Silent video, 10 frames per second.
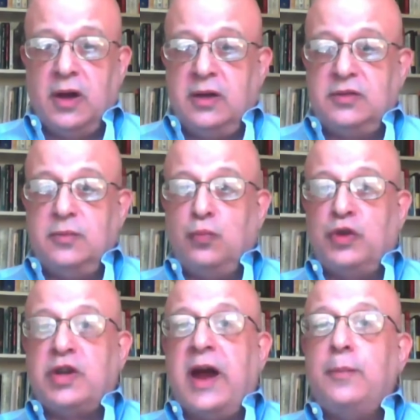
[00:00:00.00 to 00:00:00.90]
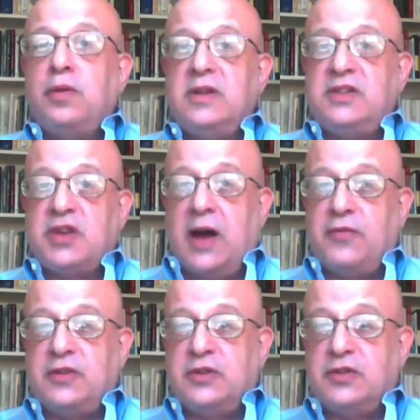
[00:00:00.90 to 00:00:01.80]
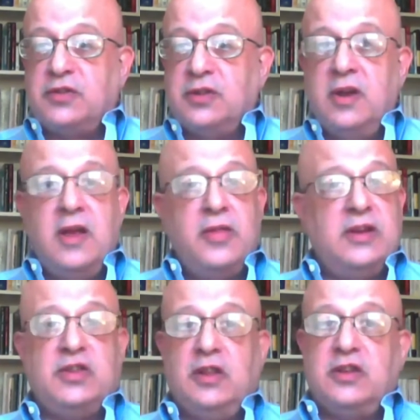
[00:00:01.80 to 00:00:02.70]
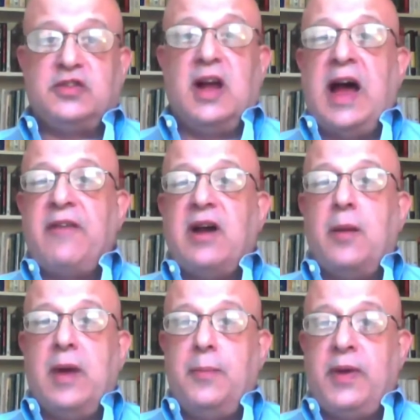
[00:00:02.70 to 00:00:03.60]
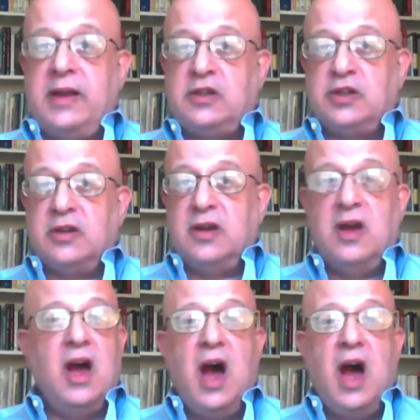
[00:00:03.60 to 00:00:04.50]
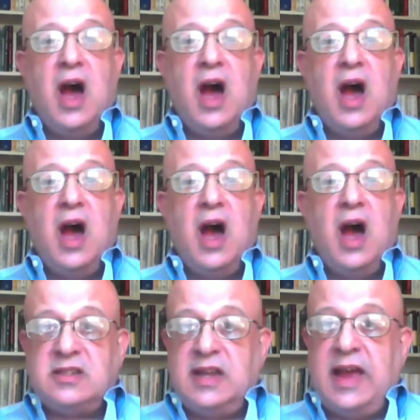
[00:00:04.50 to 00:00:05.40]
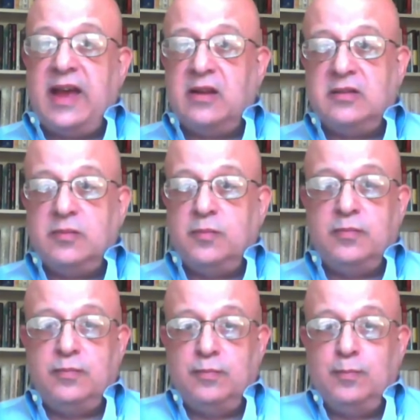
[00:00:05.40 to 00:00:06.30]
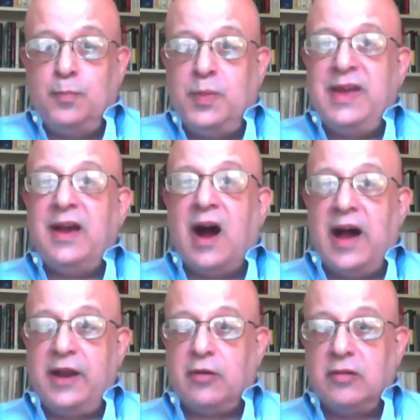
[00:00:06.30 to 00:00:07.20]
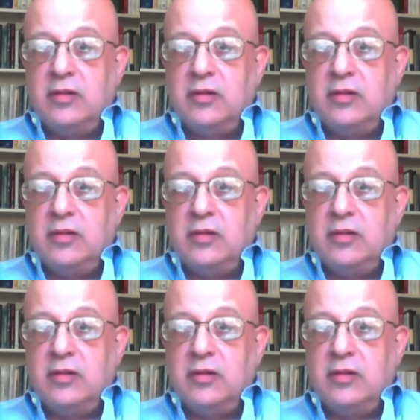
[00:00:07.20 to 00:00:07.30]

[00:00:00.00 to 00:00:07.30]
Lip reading: retired police officers. They say, listen, I've got my pension. I can't stand being idle.